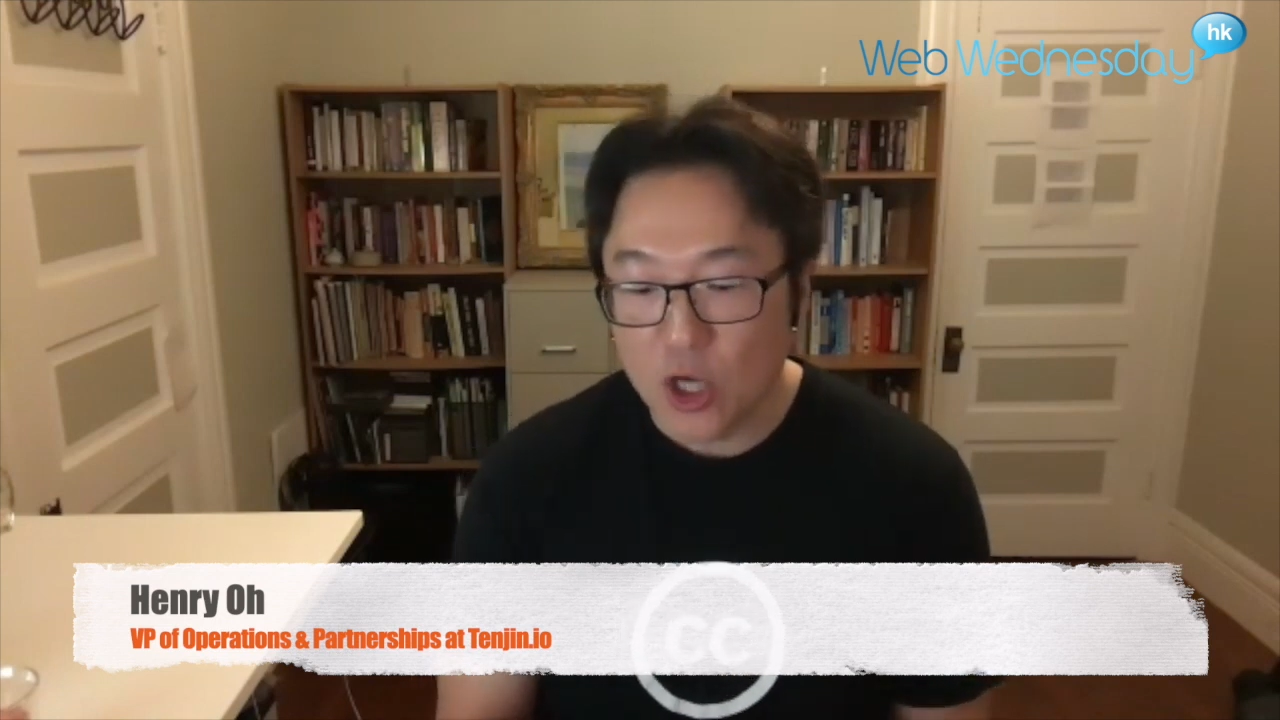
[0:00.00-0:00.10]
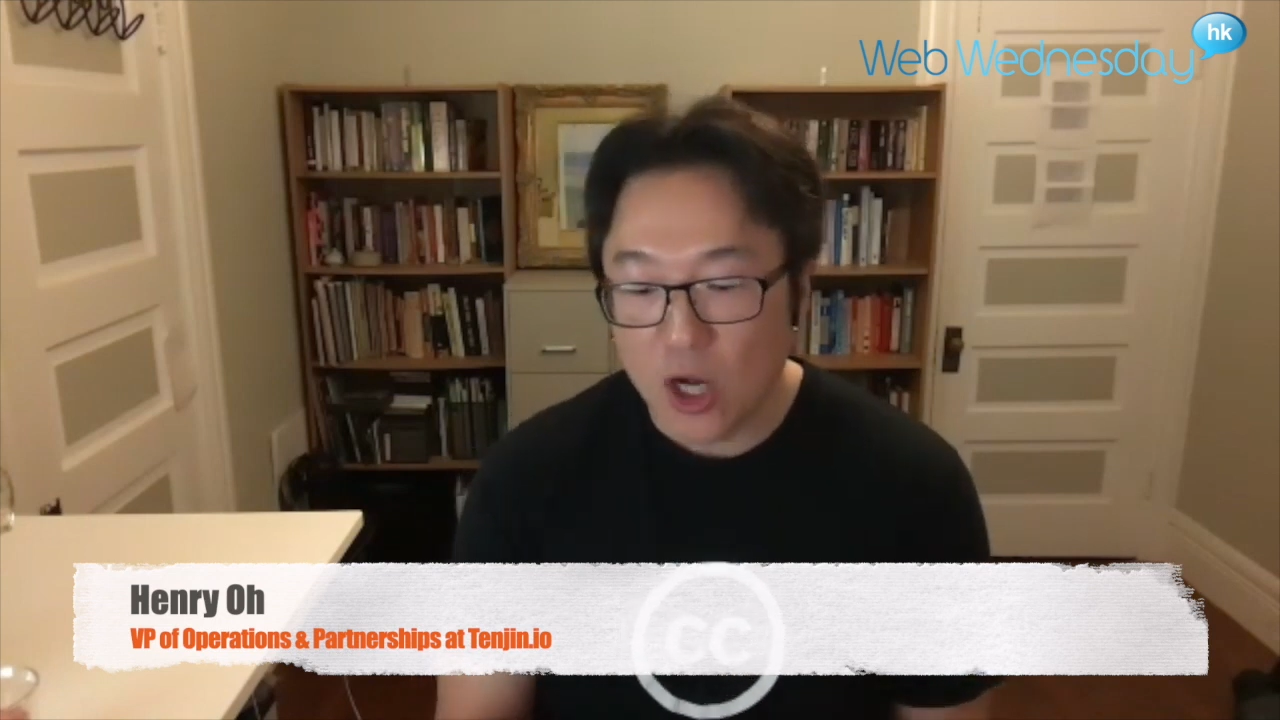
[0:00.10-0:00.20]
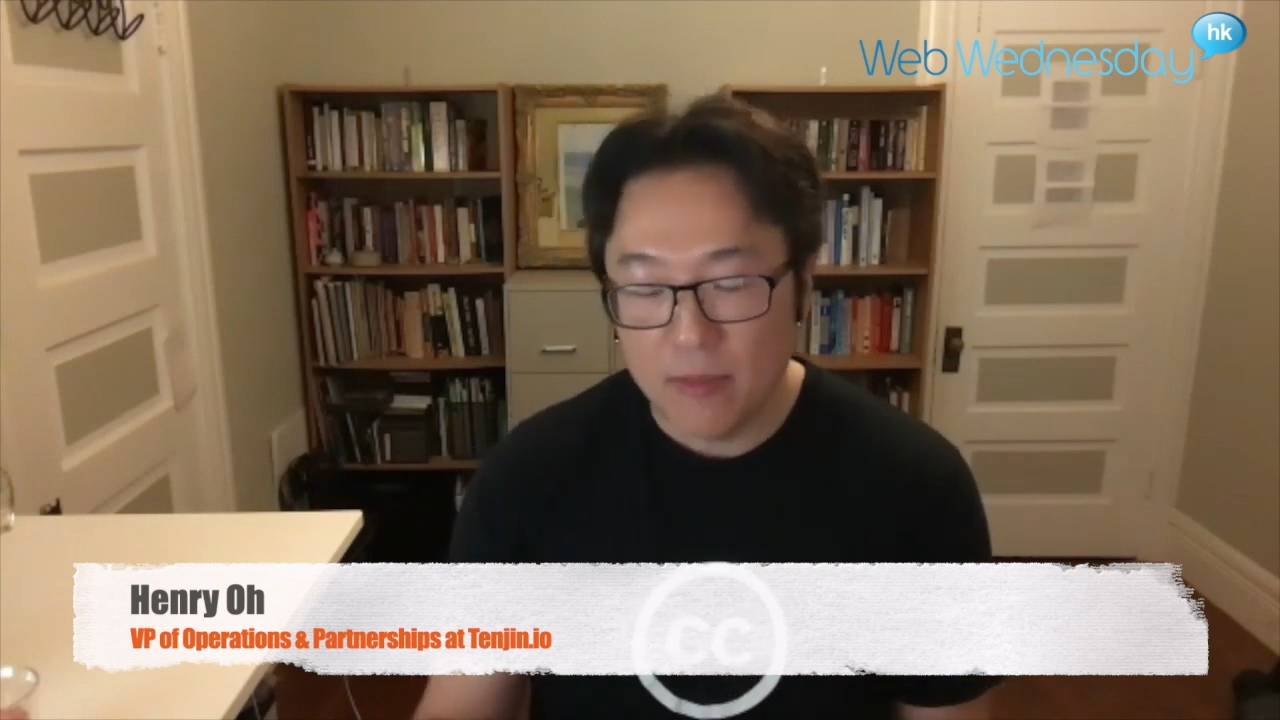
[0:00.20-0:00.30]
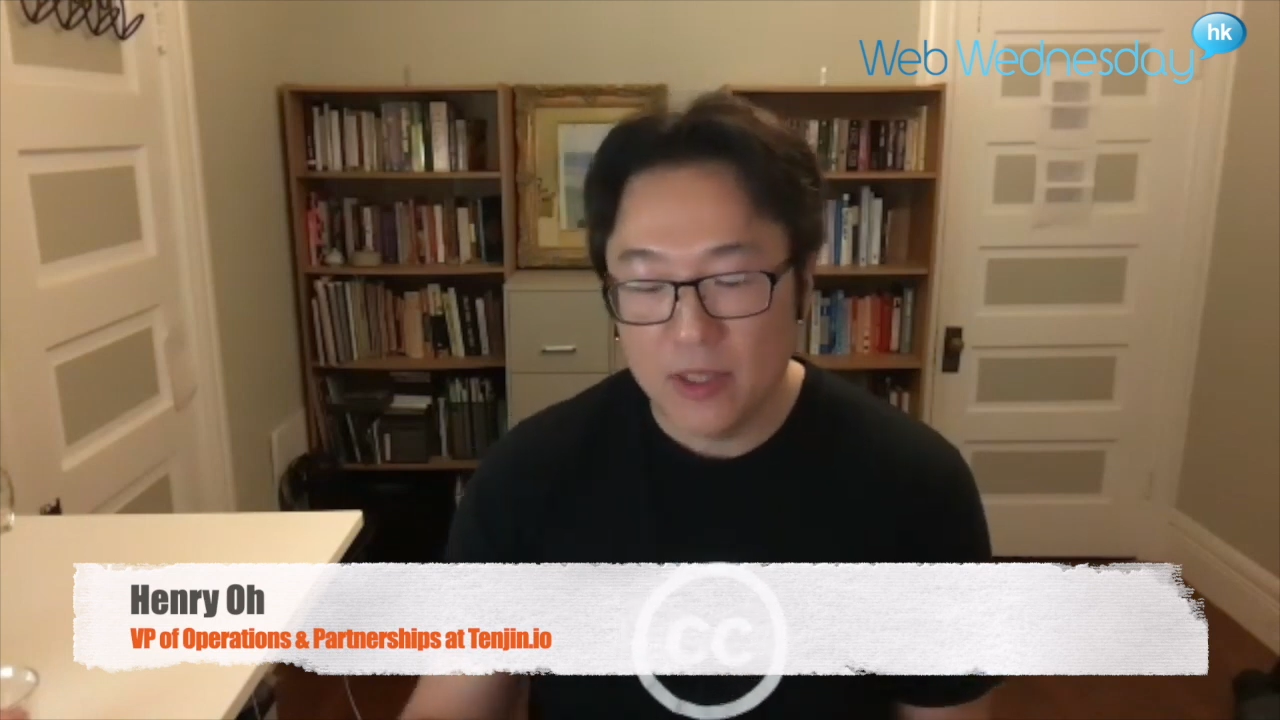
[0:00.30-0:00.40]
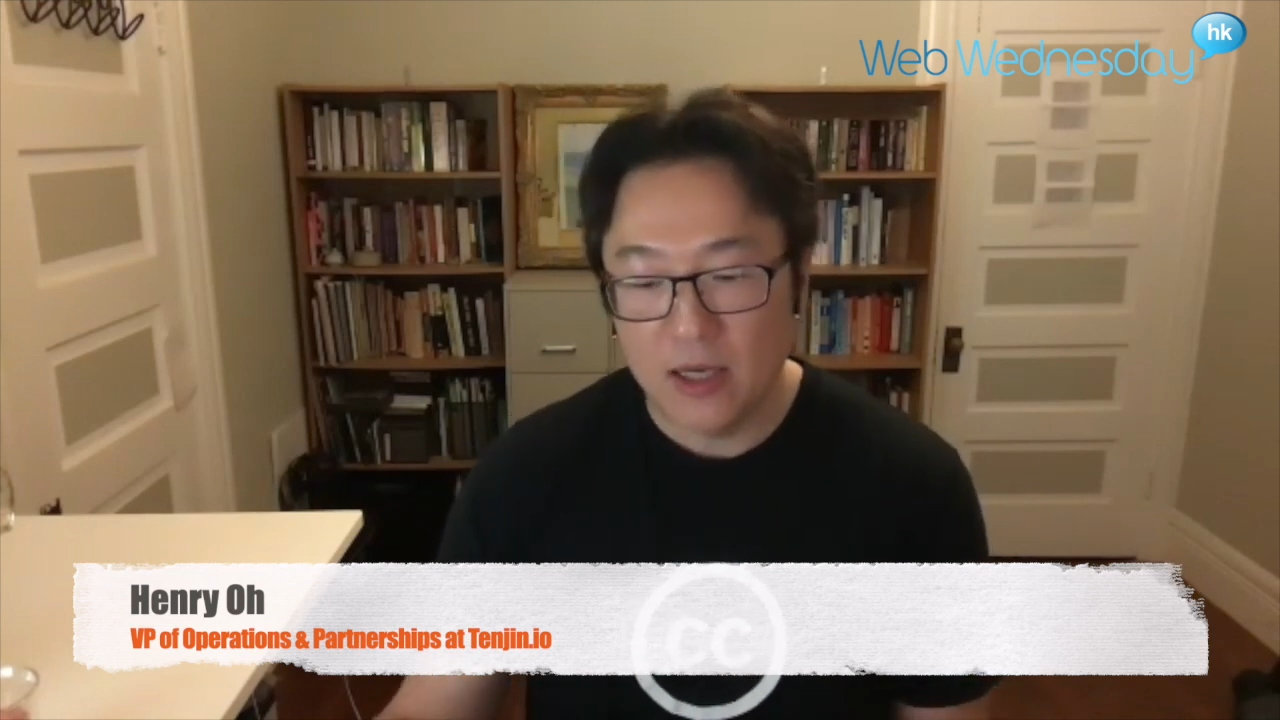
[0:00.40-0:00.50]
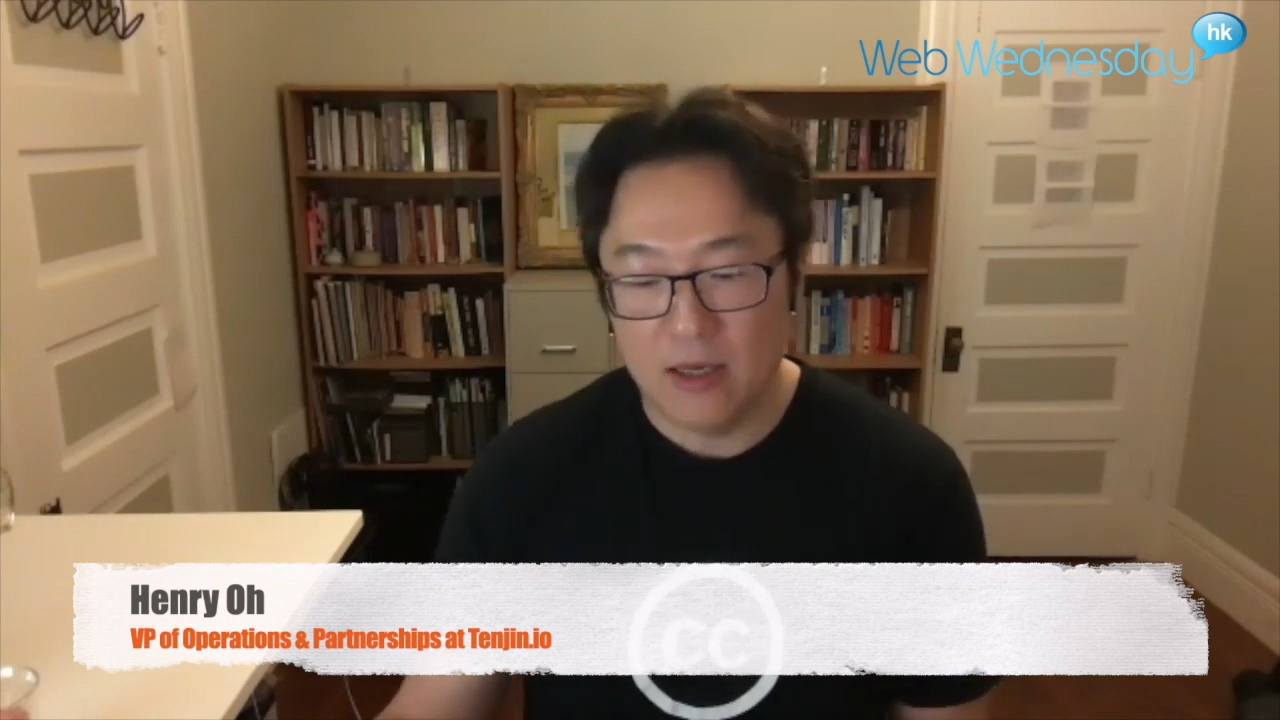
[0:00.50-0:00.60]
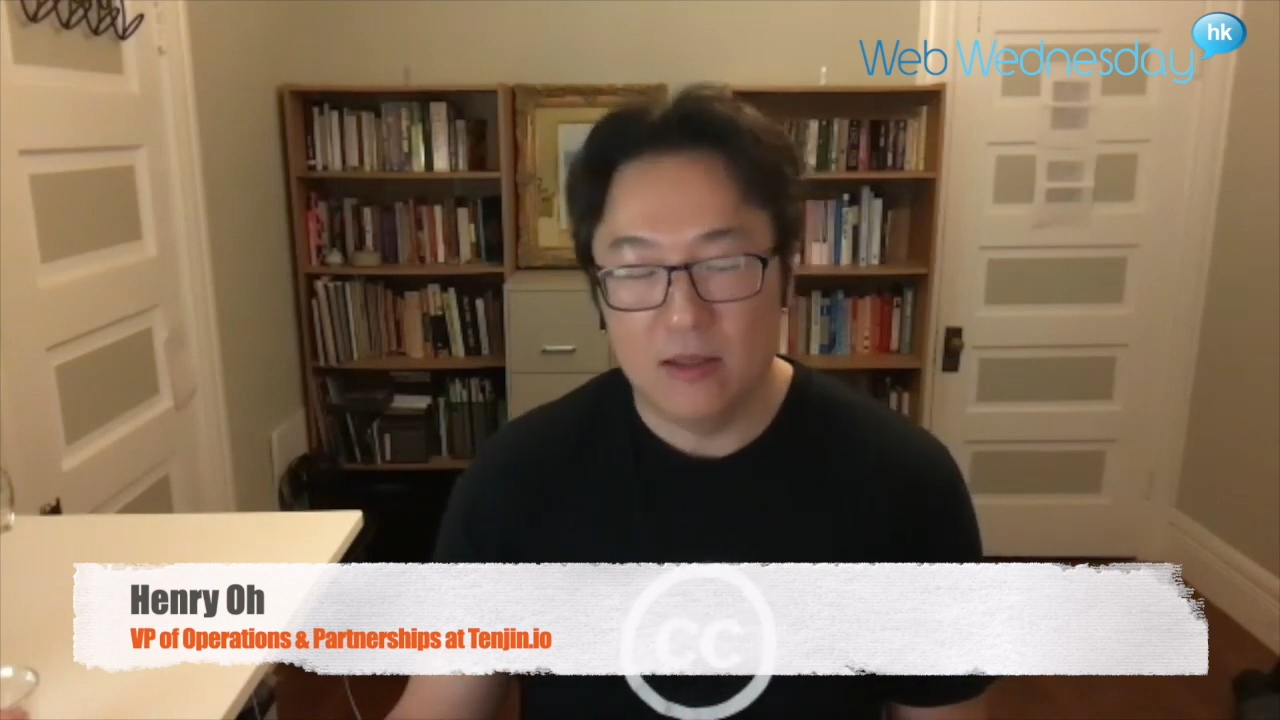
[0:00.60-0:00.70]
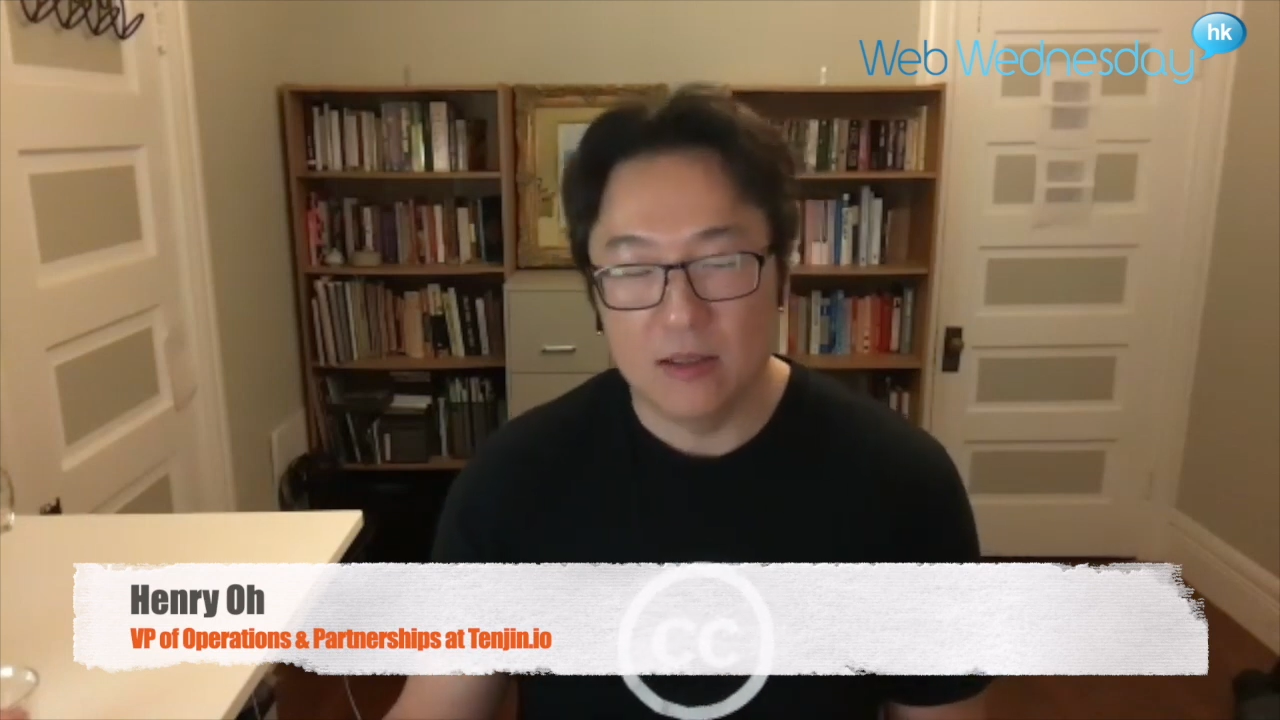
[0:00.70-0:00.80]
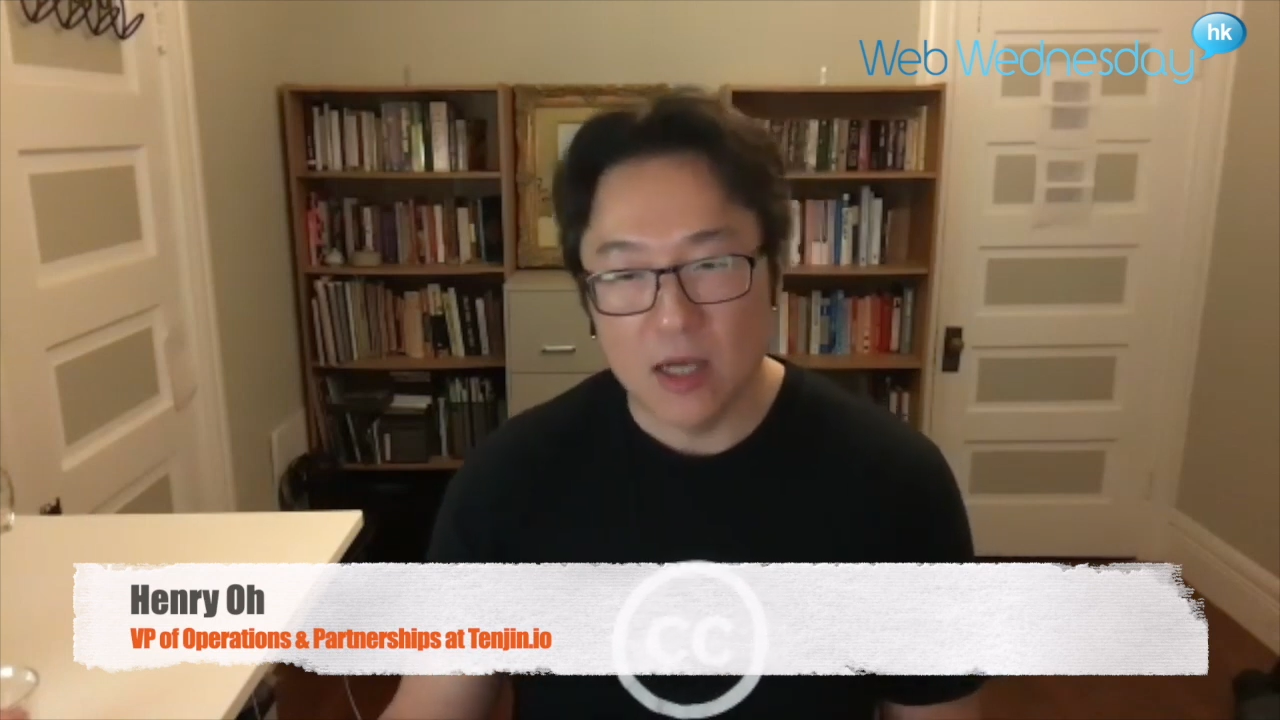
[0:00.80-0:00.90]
dominated